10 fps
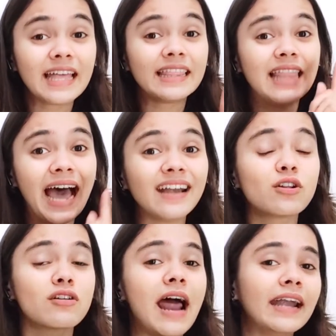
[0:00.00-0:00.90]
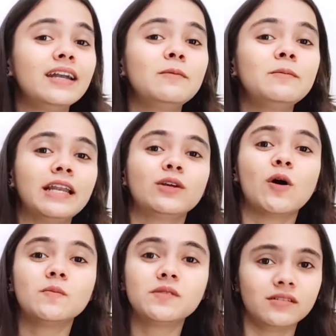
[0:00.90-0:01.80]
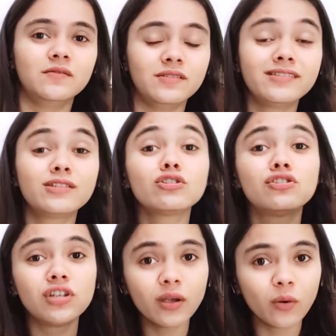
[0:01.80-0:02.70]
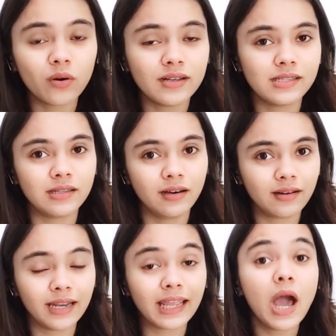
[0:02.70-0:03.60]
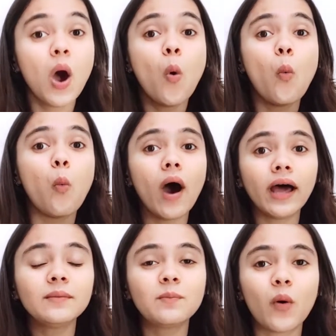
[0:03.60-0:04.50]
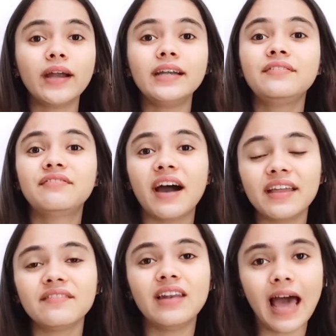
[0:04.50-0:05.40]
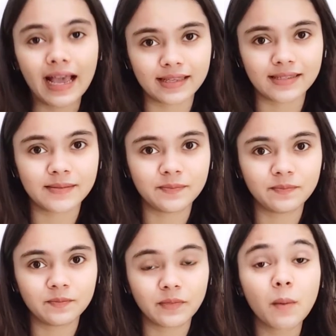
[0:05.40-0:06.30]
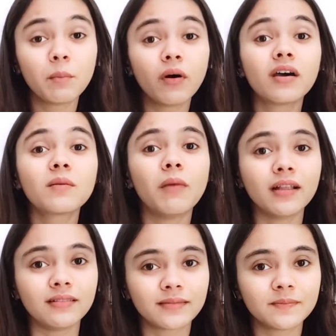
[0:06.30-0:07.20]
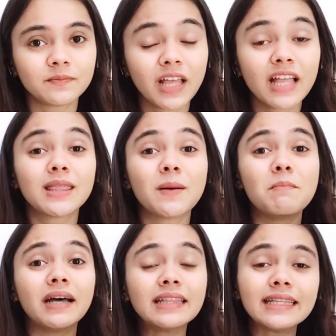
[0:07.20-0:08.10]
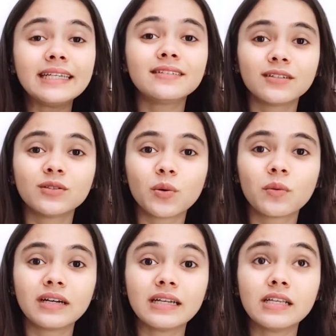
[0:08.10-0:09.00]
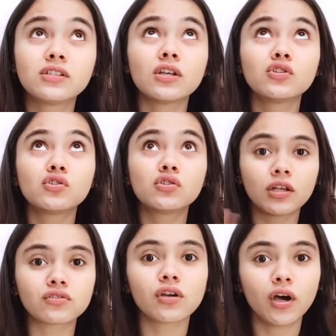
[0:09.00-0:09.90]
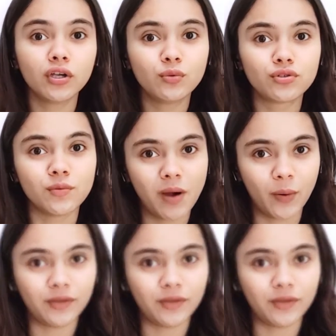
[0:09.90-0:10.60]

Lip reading: that random telecom service, Jio, is earning 1.5 lakhs per month. The monthly turnover is such a huge amount.